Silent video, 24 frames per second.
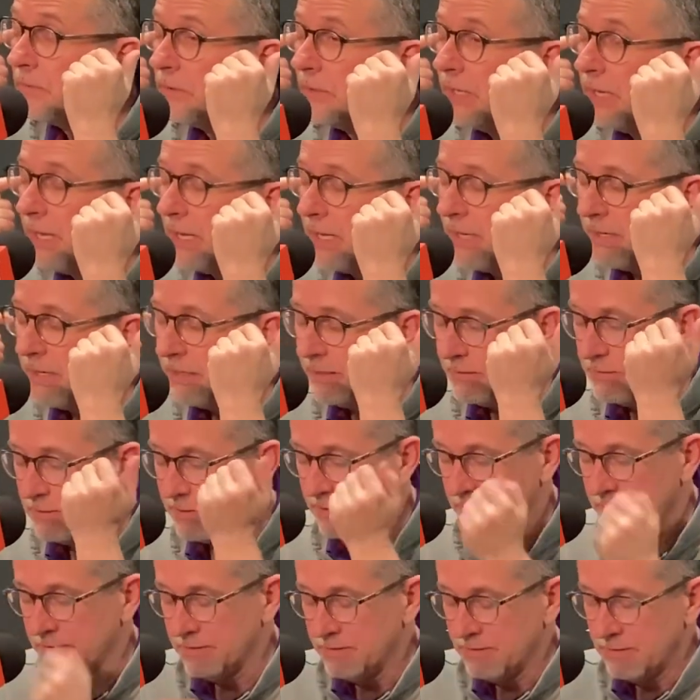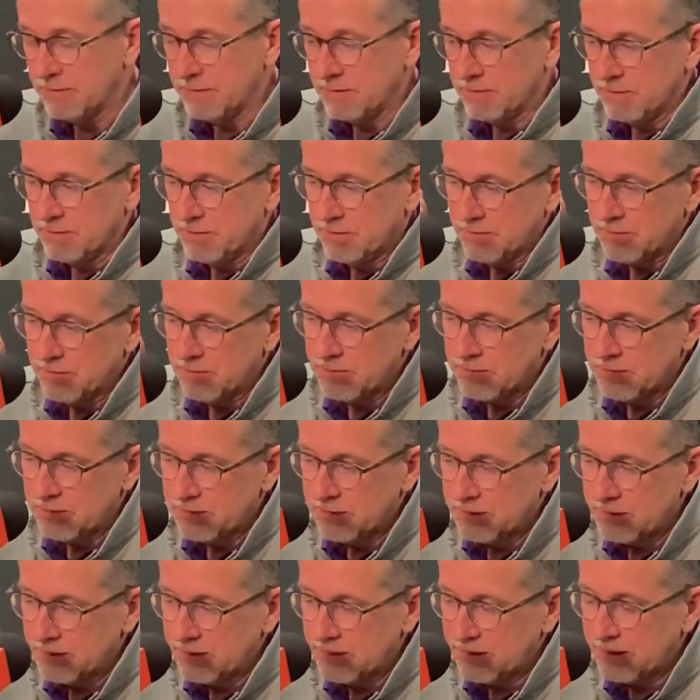And
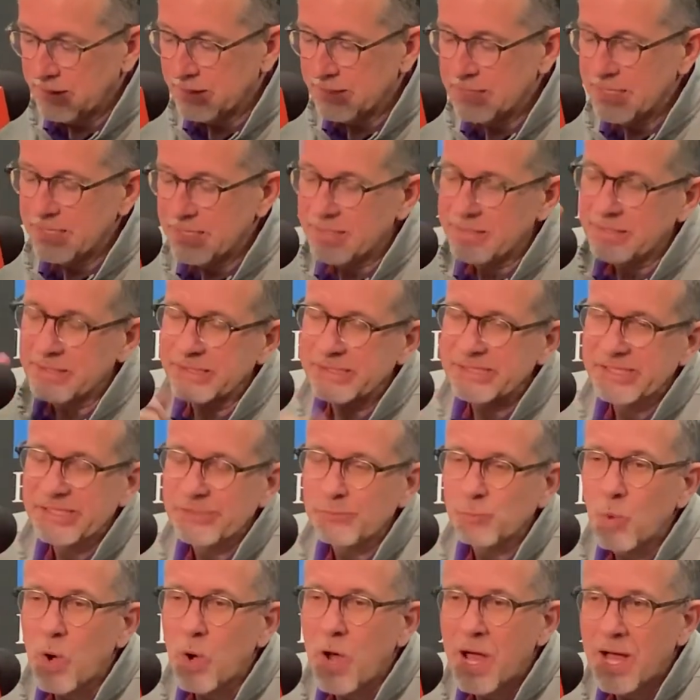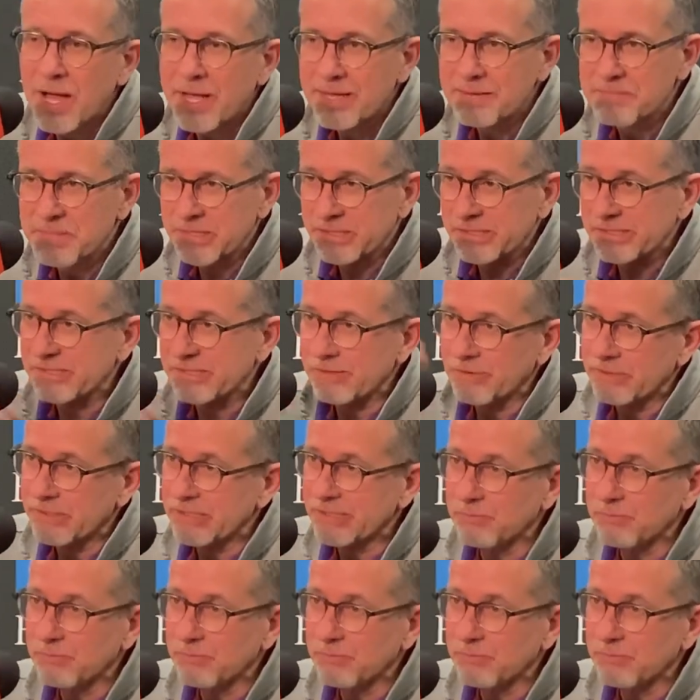again, this is why Minnesota is